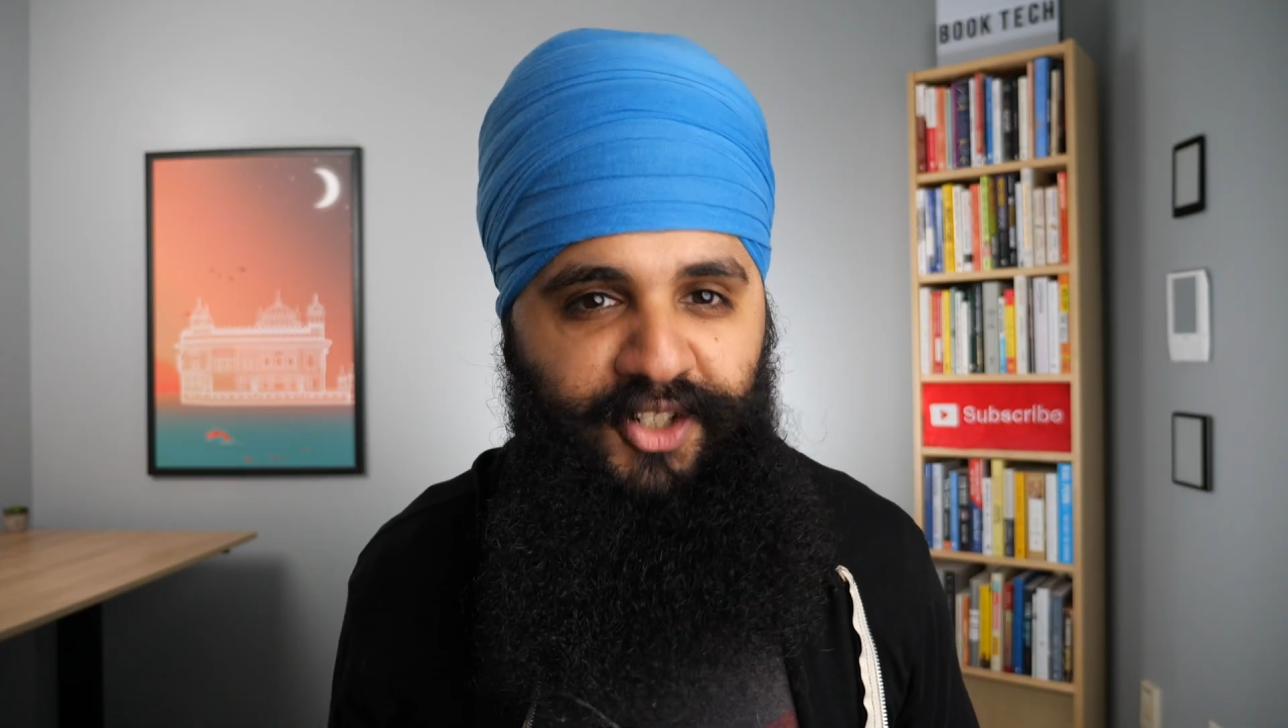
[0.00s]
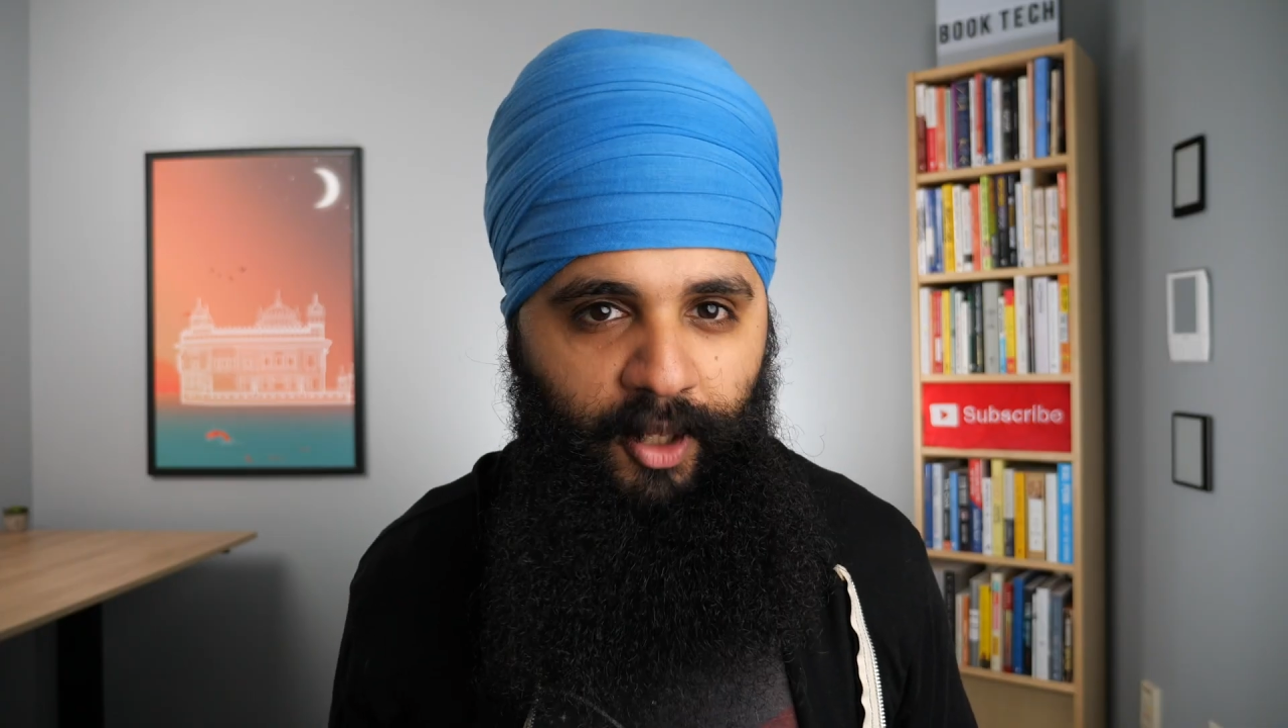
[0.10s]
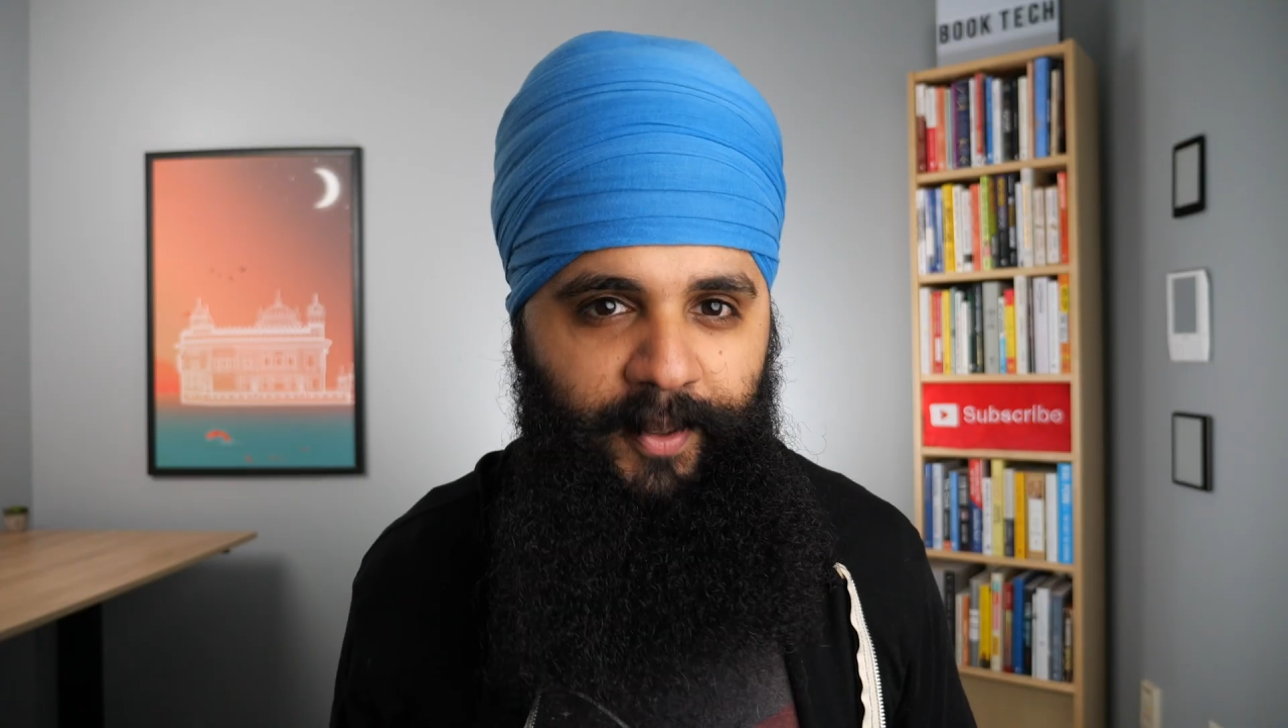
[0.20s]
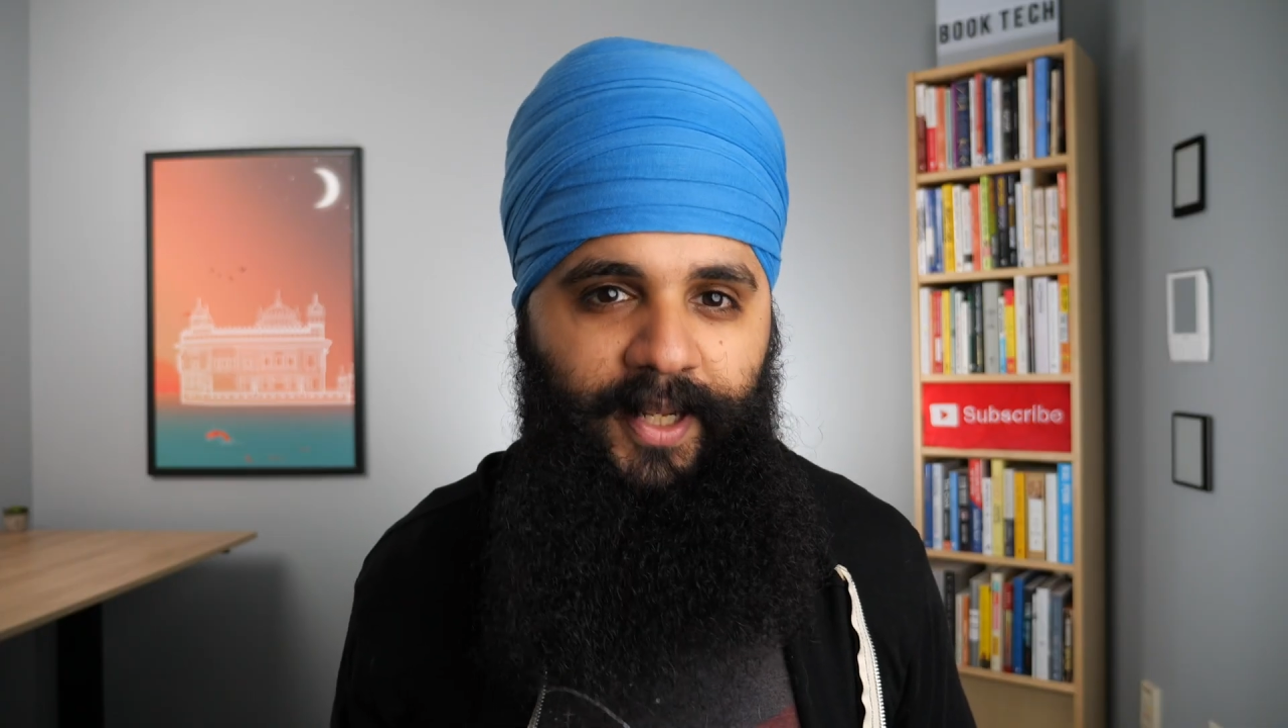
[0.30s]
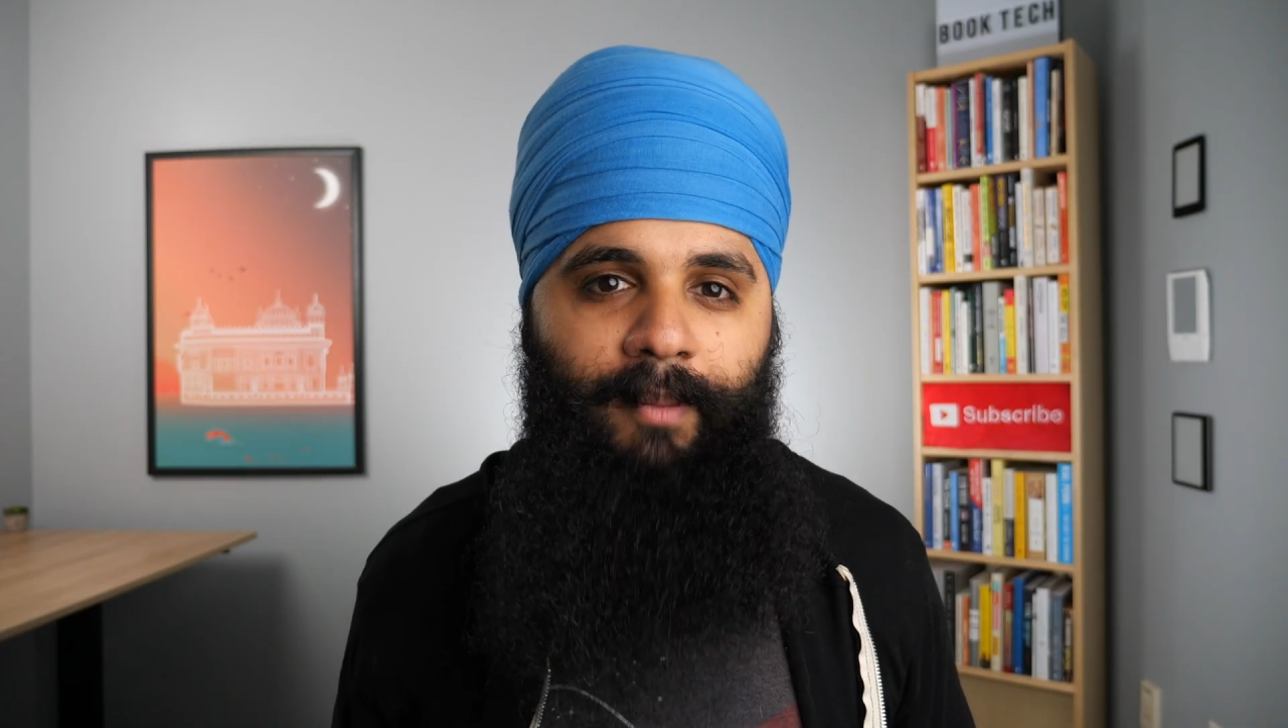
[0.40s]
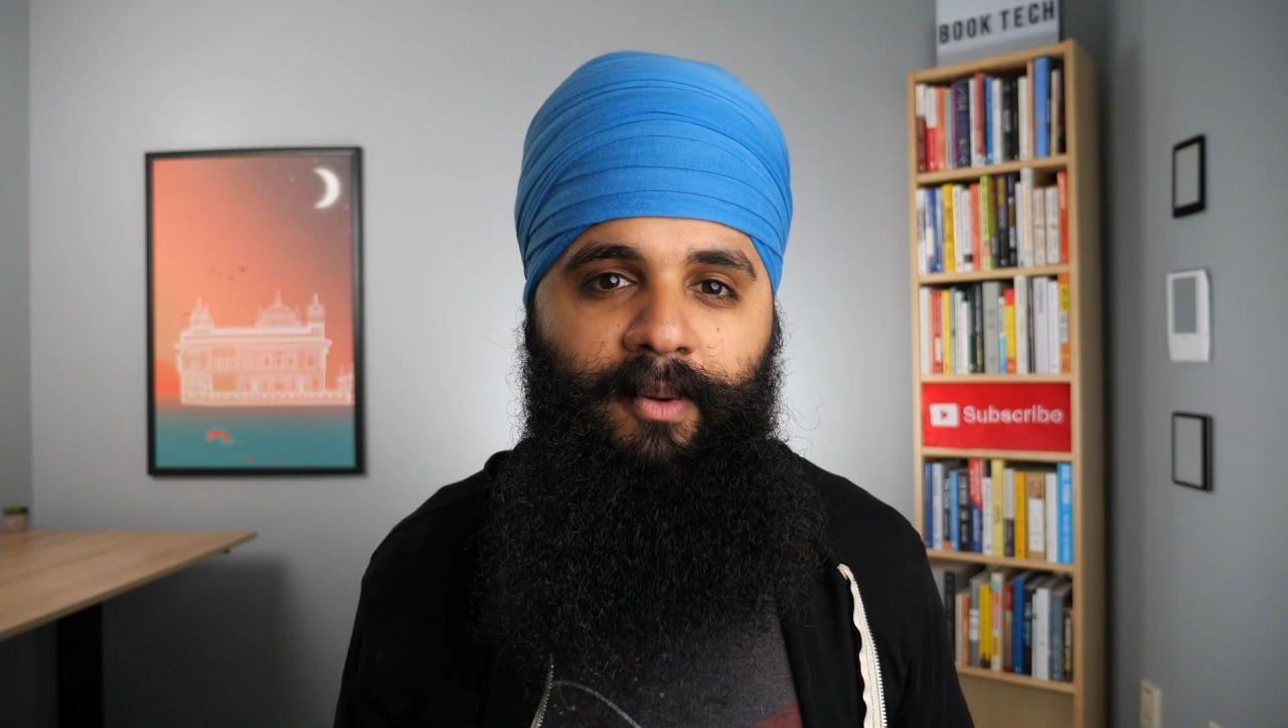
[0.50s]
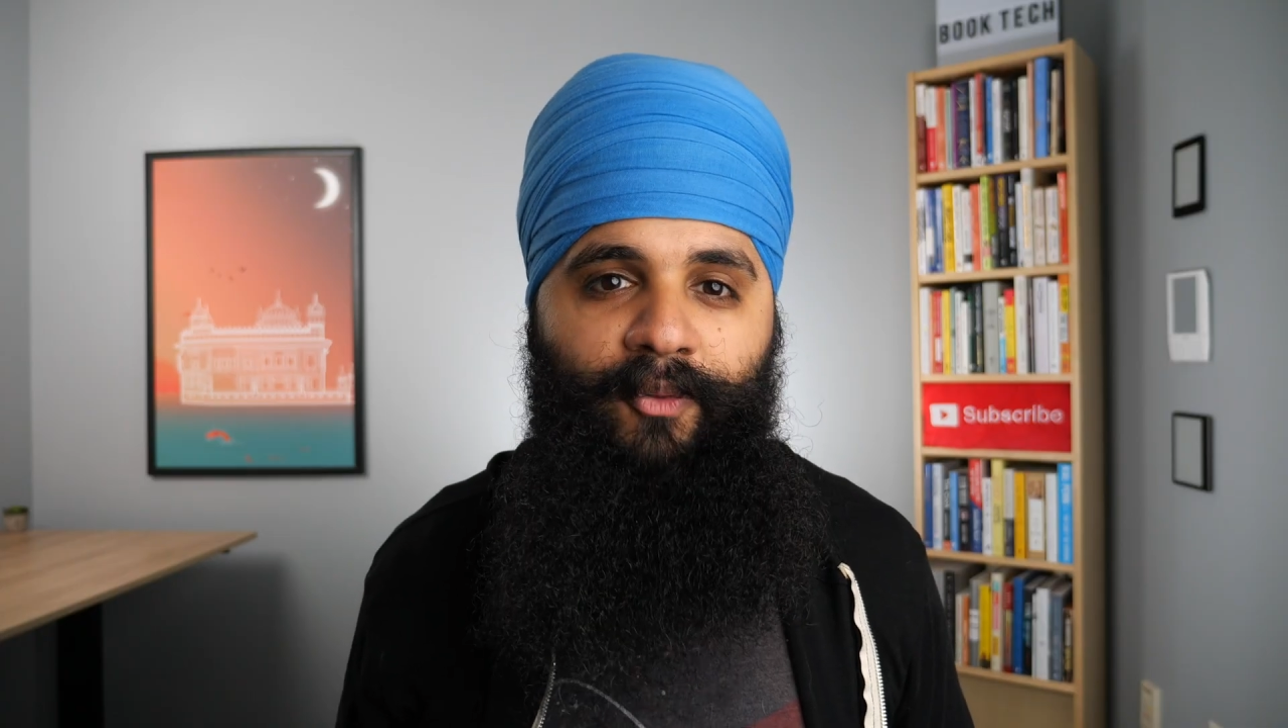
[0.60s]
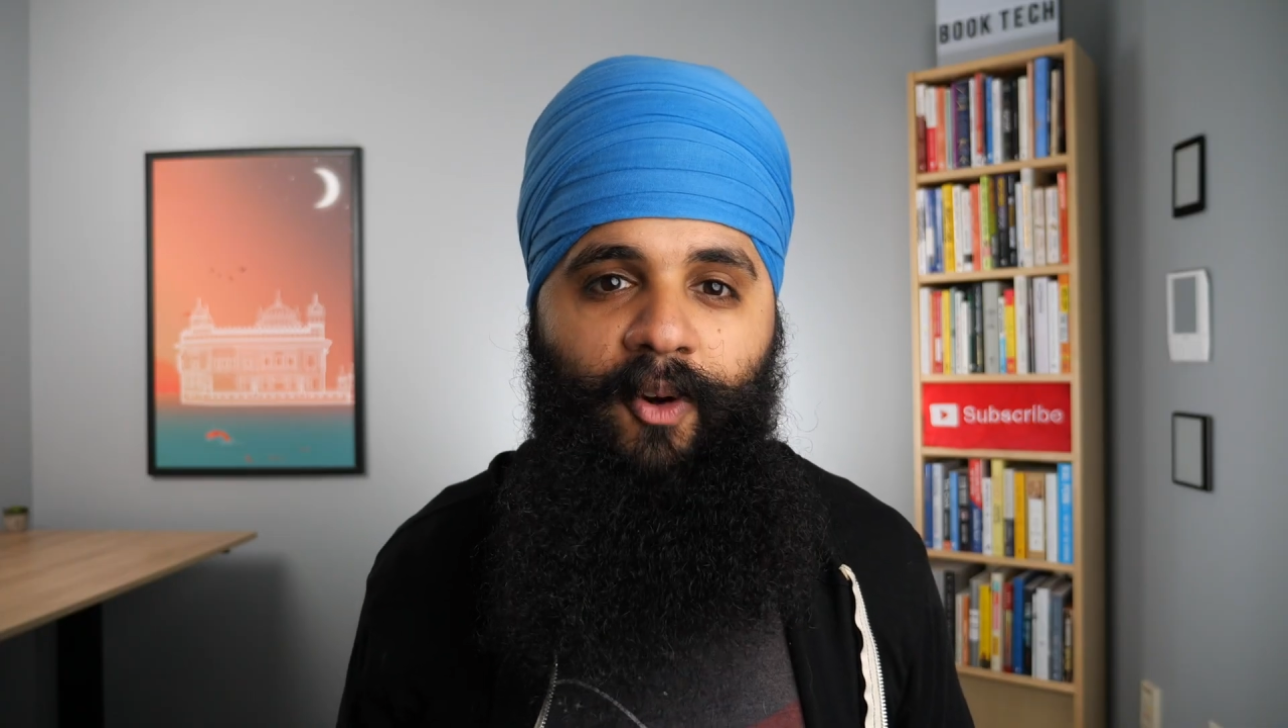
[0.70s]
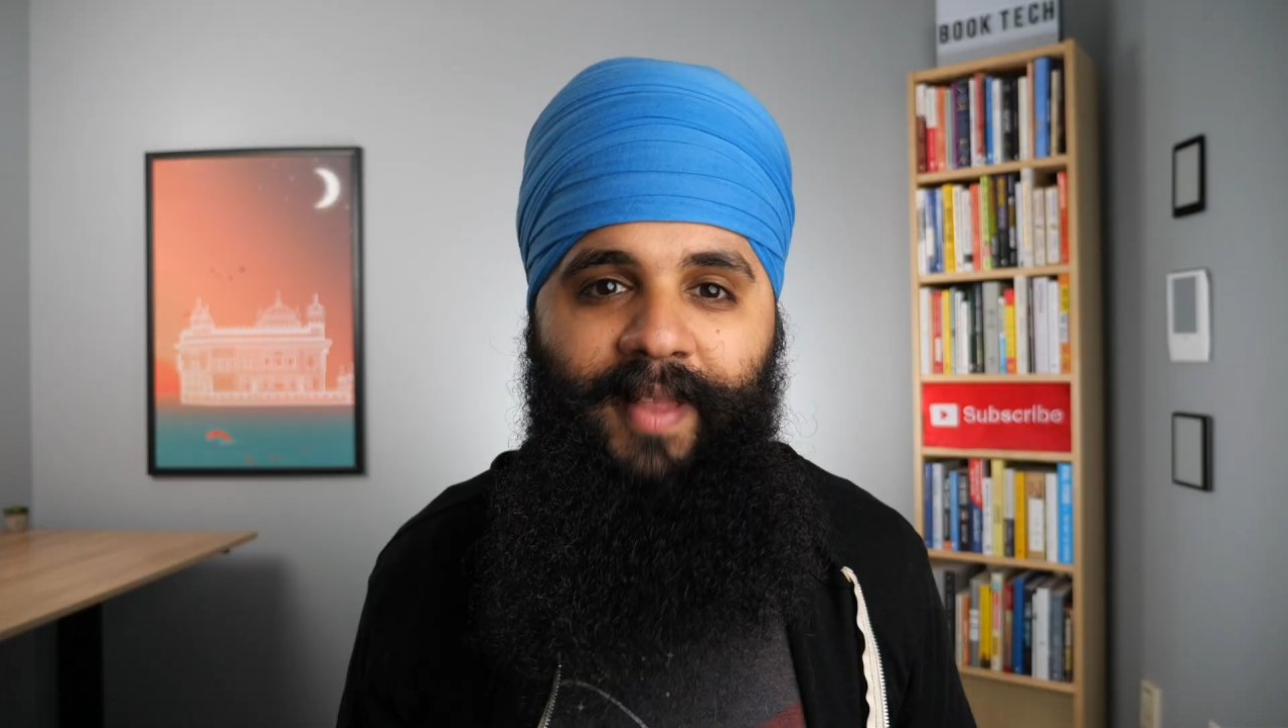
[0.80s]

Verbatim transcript: jailbreaking before,